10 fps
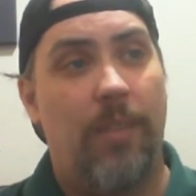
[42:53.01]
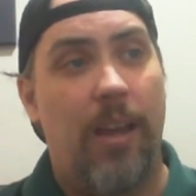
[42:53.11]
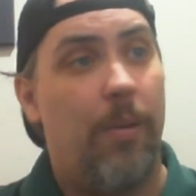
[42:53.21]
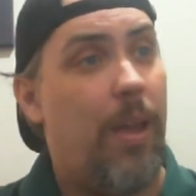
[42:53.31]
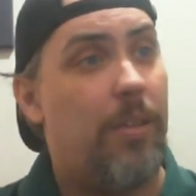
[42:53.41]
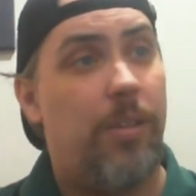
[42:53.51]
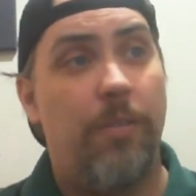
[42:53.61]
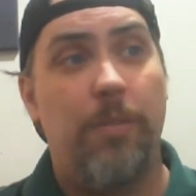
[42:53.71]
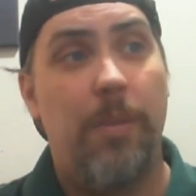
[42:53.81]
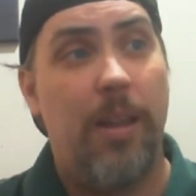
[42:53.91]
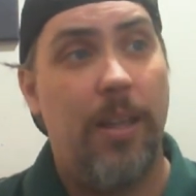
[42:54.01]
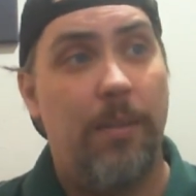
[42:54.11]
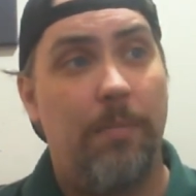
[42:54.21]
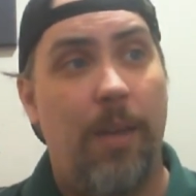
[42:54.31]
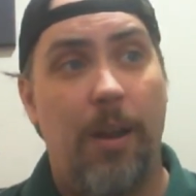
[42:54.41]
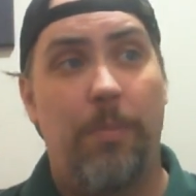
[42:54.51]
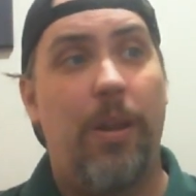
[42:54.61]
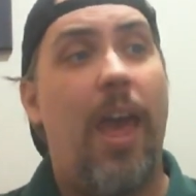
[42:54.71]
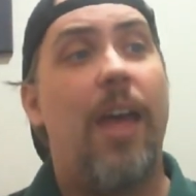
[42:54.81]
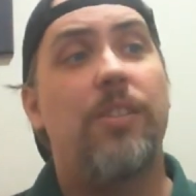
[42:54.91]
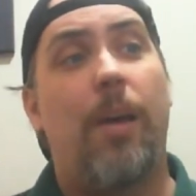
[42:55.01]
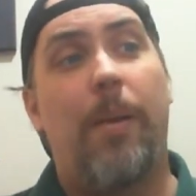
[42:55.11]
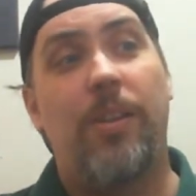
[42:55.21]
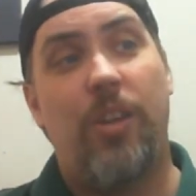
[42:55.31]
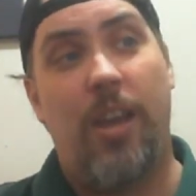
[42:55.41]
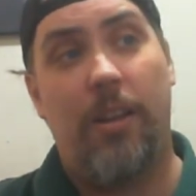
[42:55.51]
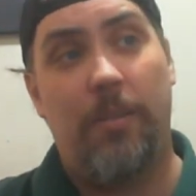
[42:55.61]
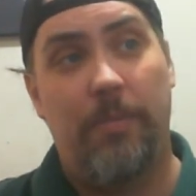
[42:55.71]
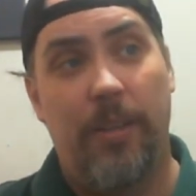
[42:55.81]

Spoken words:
I don't ask you for money. I don't put ads on my channel.